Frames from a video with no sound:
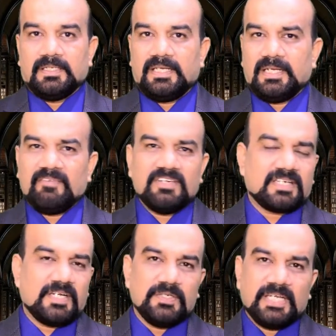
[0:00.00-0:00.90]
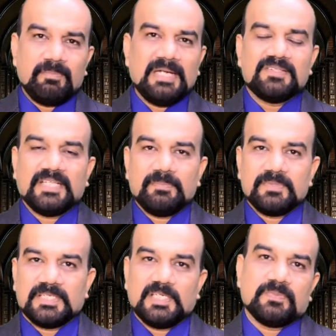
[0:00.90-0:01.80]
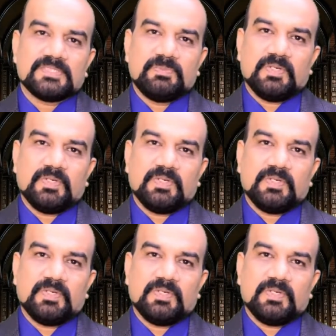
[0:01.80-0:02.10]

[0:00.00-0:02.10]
Never try to debate with any particular person,